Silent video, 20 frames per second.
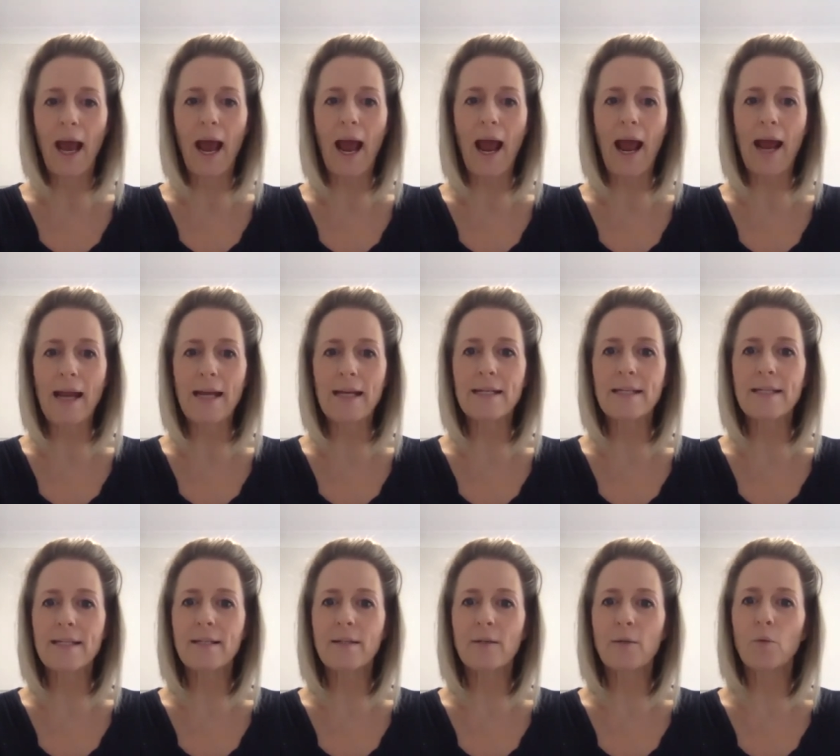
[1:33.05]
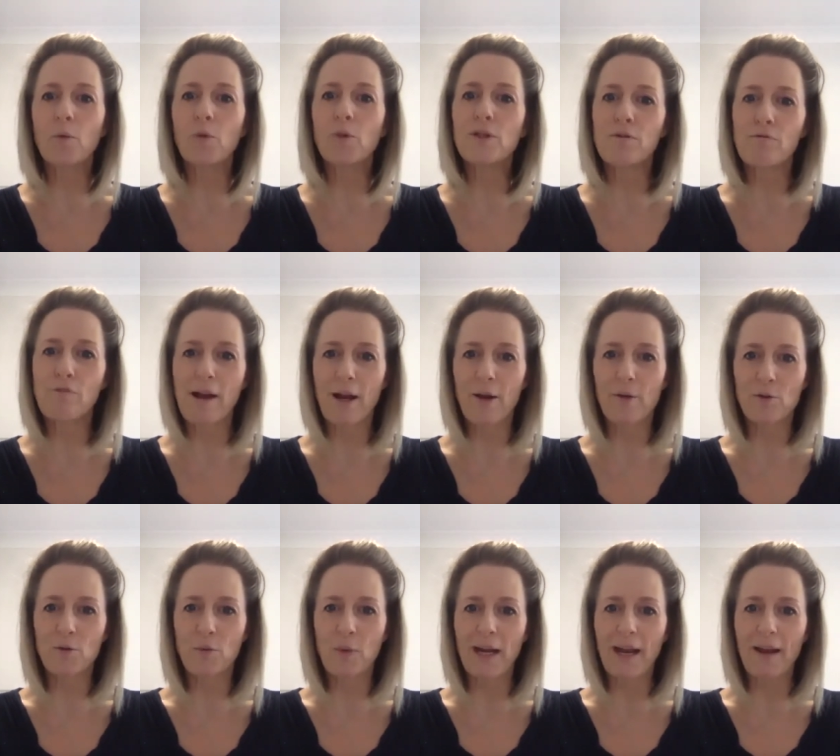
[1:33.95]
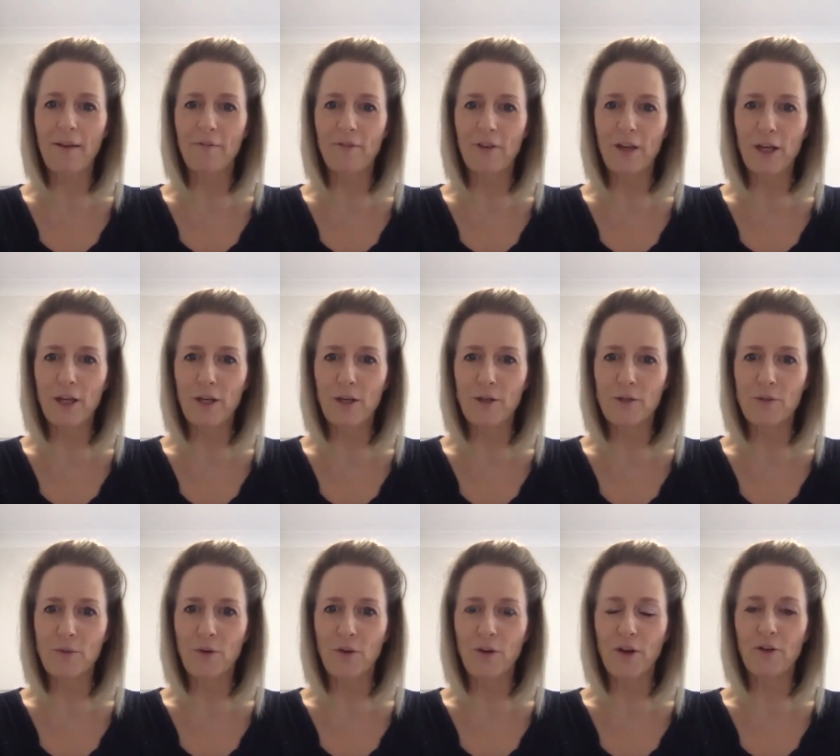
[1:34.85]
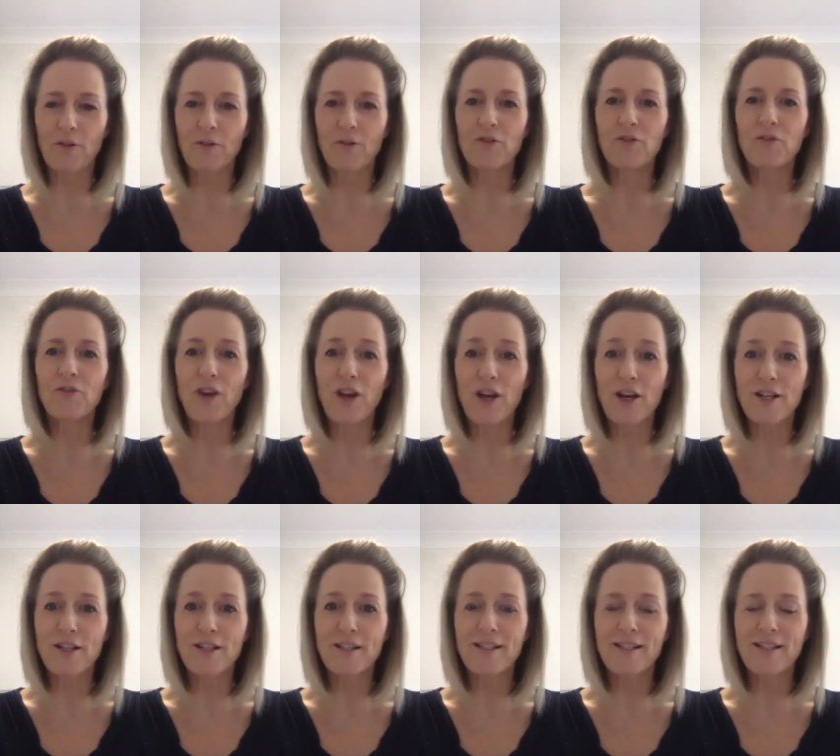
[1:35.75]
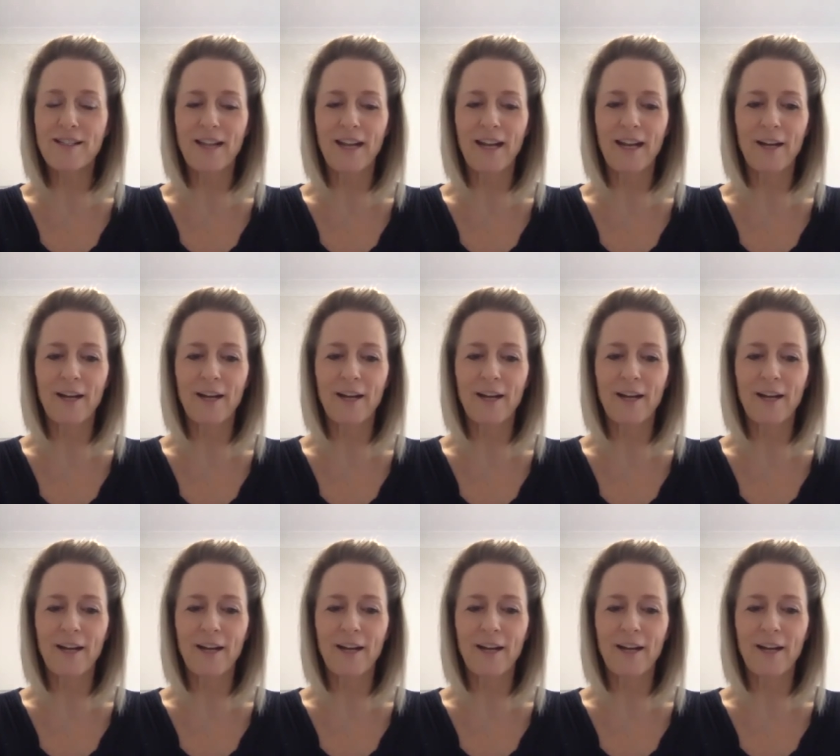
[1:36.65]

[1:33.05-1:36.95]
and was around when MVQs were first